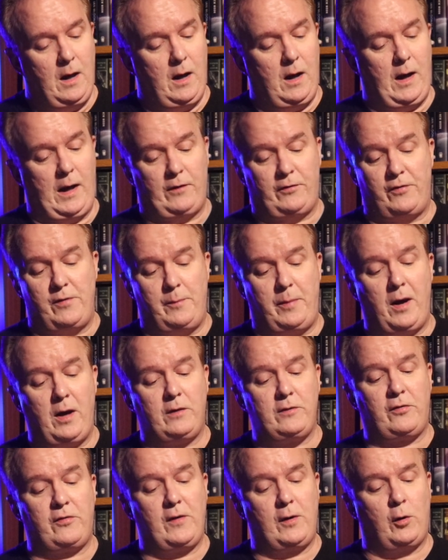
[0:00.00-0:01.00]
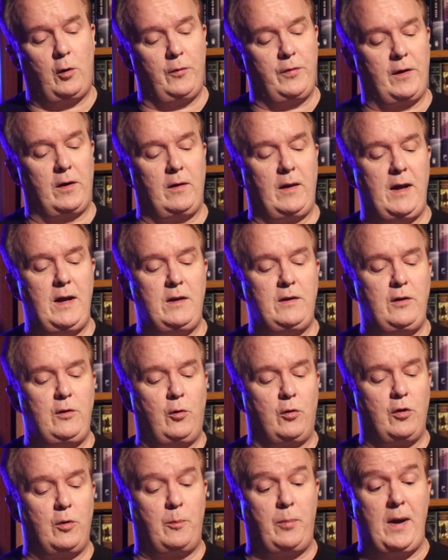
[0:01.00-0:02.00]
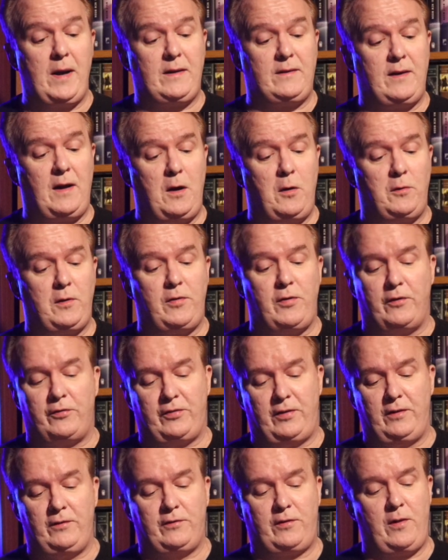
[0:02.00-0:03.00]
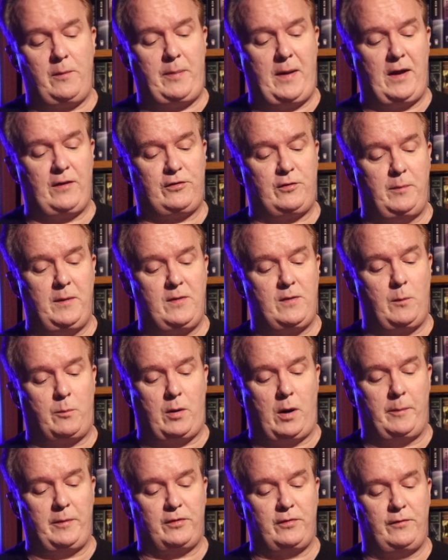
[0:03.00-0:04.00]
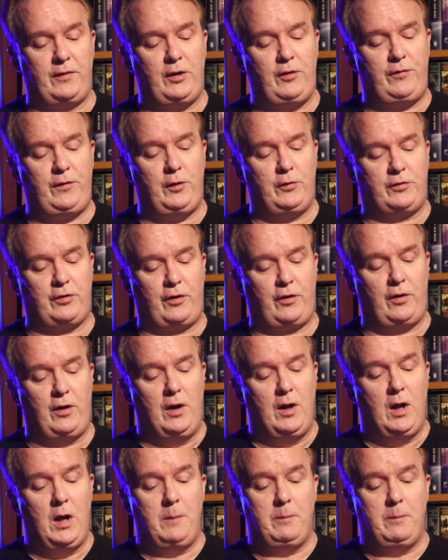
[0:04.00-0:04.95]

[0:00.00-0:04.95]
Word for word: As the bonds that hold their land in order break down and the sins of the past meet the promise of a new future,